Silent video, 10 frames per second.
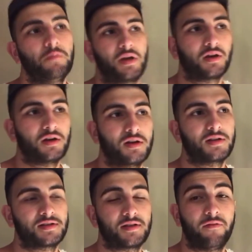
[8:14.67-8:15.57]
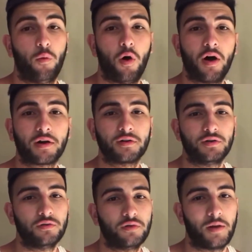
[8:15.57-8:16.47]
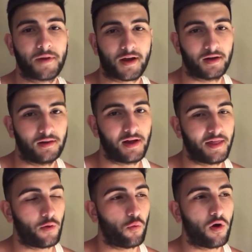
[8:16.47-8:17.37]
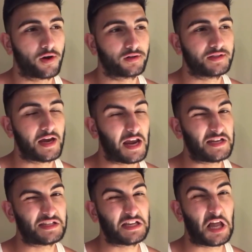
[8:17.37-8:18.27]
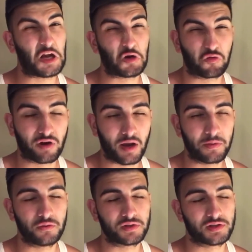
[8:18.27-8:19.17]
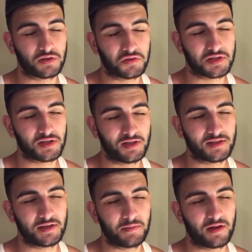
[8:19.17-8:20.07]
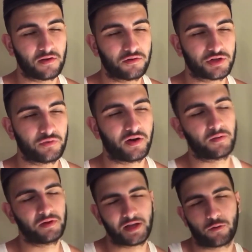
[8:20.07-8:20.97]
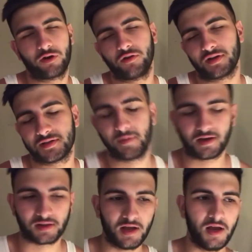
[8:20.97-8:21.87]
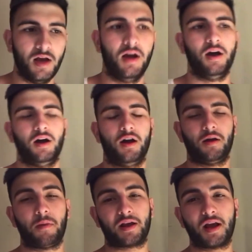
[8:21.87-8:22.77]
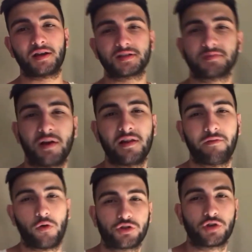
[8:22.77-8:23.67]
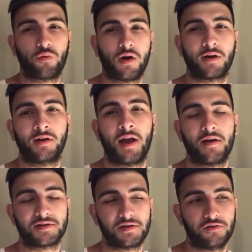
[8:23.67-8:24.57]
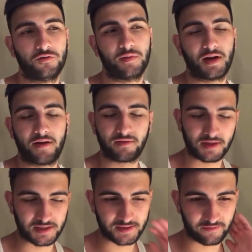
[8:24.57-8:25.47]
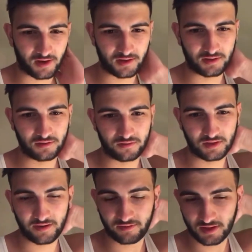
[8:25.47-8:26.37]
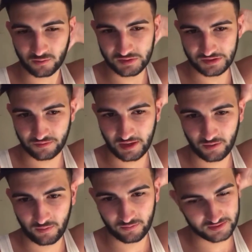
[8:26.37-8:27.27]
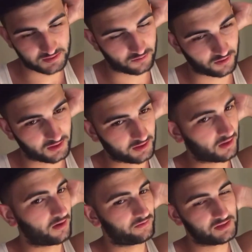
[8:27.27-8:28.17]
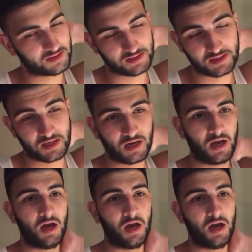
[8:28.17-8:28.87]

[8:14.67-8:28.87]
because the water, dude, I'm not gonna lie, that water tasted like crap. It was so salty, man, the ocean water, but like, what do you expect? I kind of smell of ocean water now too, but everything is fine, dude. Everything was great. We went snorkeling, obviously.